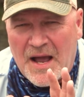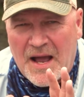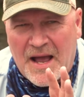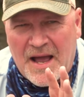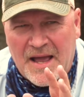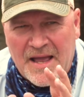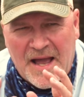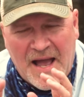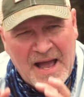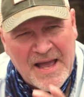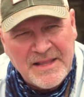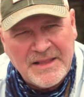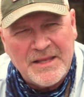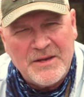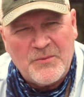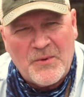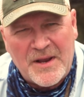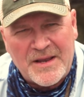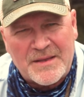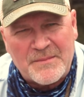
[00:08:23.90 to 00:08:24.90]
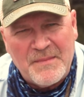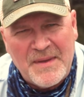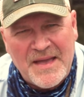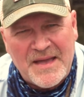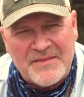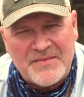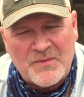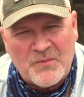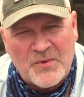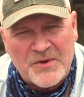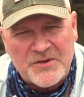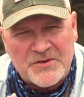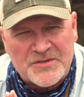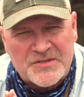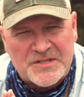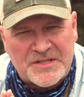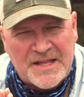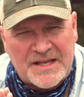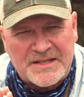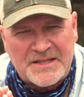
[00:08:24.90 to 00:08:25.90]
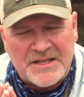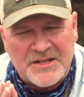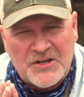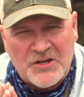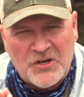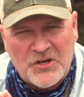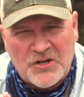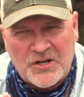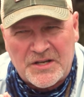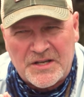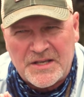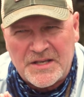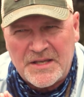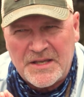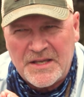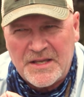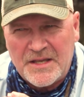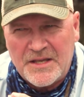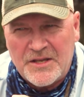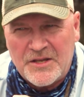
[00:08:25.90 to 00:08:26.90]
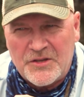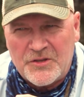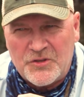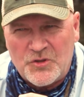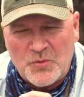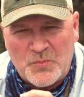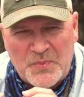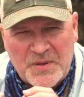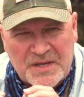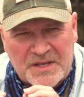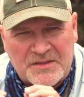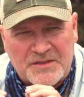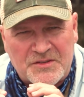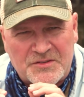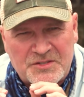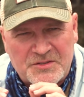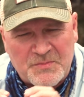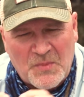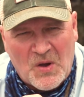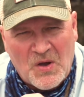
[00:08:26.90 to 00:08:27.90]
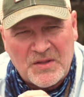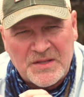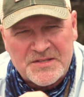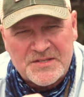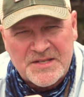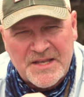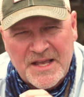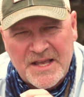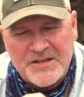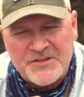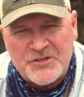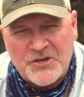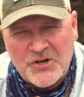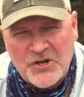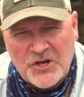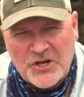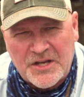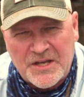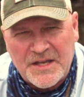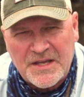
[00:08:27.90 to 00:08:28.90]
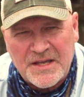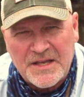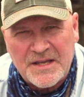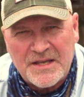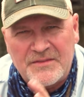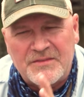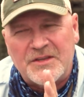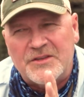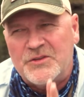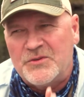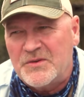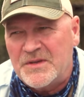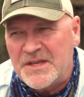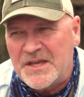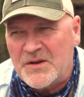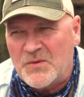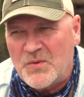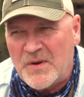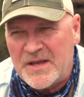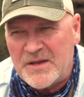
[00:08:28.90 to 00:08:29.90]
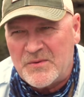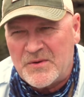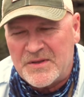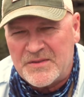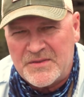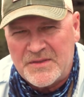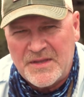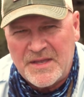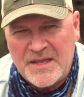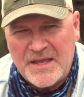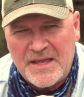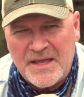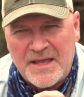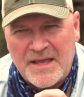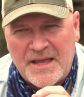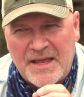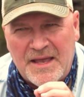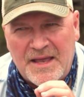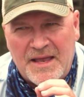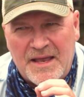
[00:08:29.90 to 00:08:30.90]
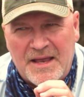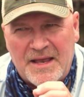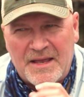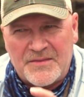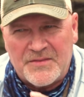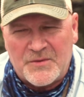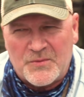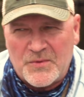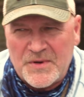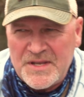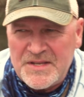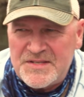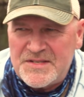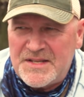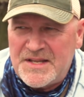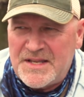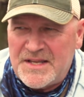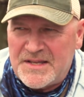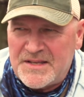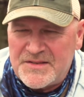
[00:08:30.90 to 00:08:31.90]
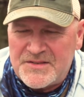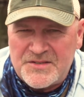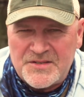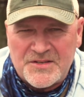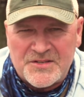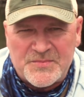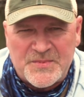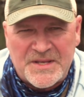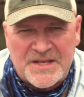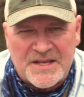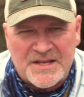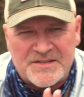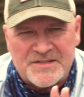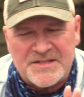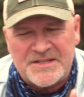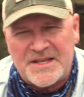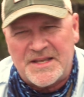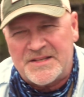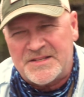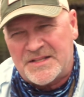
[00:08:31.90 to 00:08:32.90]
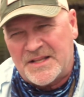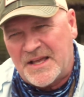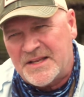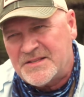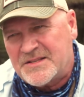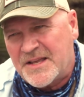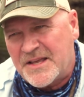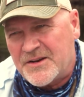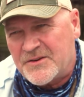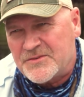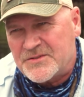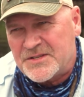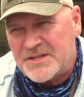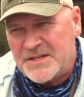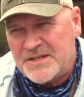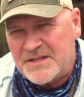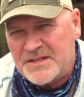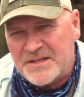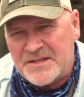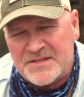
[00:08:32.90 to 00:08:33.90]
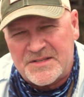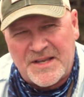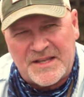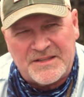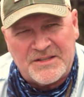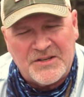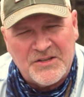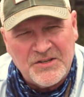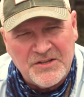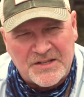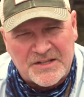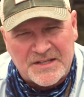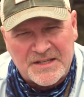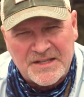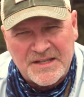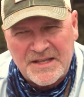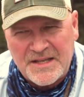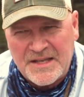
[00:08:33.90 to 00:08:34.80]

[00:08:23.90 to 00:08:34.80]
I highly recommend that when you're selecting a hook, you pick the smallest gauge hook that you can get away with. And the reason is because it takes less energy to set the hook.